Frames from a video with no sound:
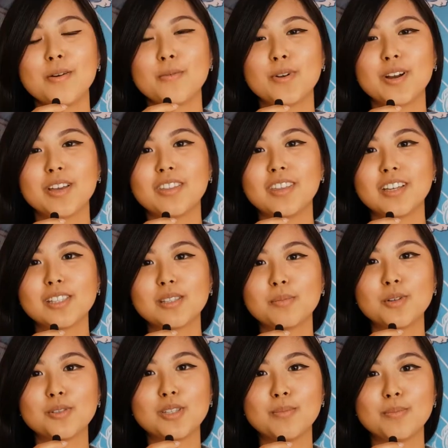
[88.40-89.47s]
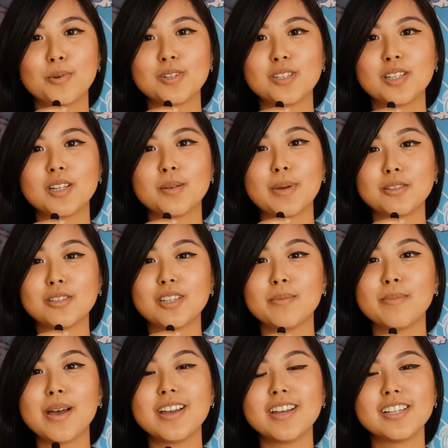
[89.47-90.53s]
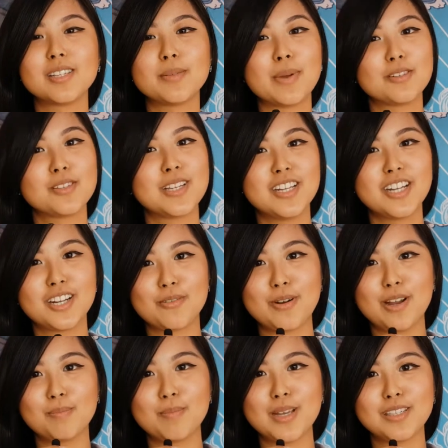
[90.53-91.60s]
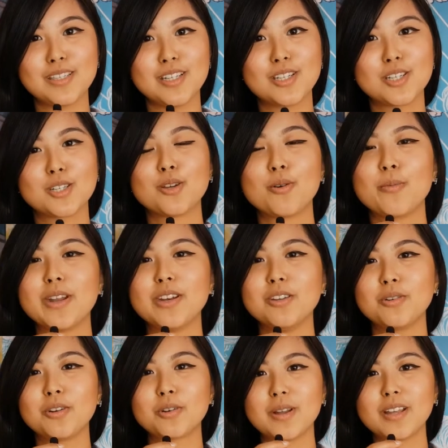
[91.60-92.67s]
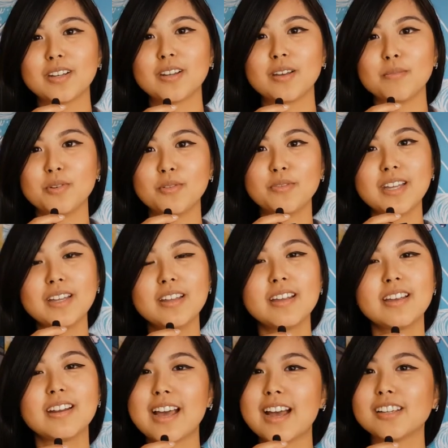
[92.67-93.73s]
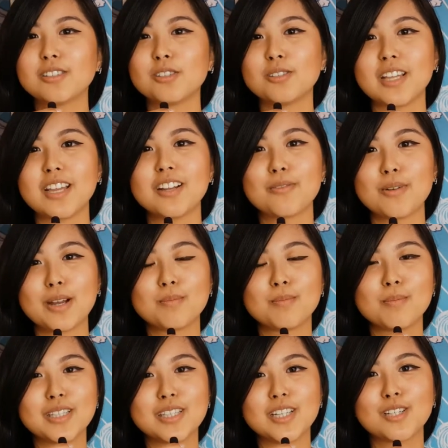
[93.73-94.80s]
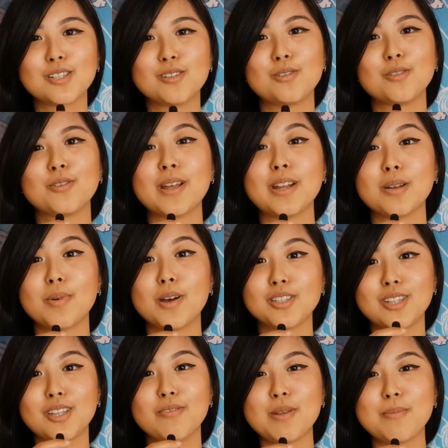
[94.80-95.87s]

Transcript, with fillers: What I think is most important about cinema is about sending the right message. So when you create a movie, it has to send the right message to create a positive